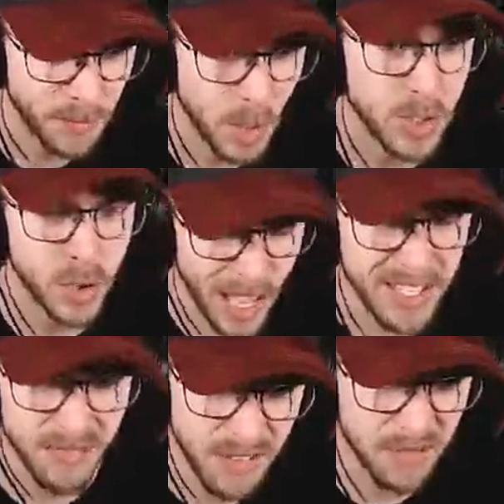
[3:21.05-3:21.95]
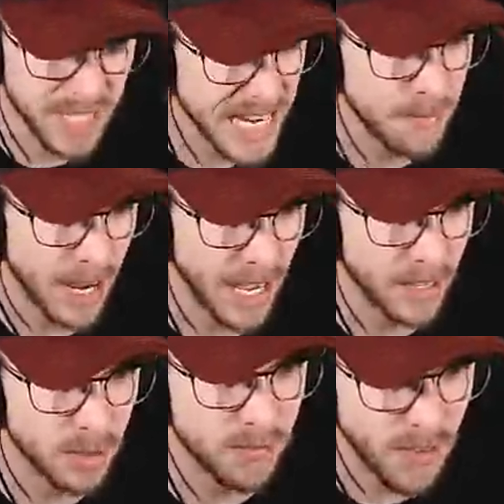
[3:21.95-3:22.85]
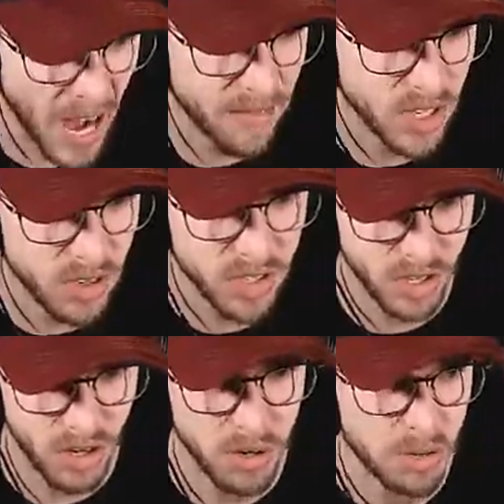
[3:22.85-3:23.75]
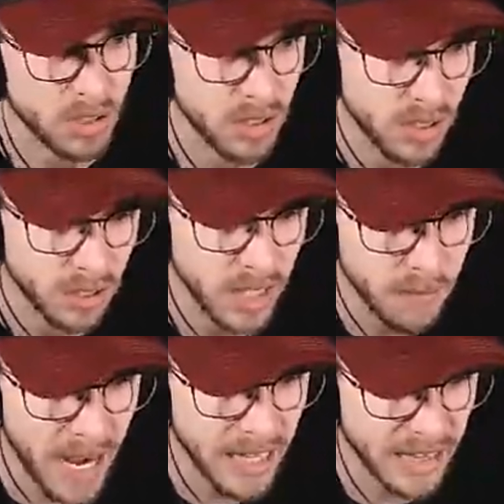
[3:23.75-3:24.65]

was 2015, man. That was five years ago. Like, my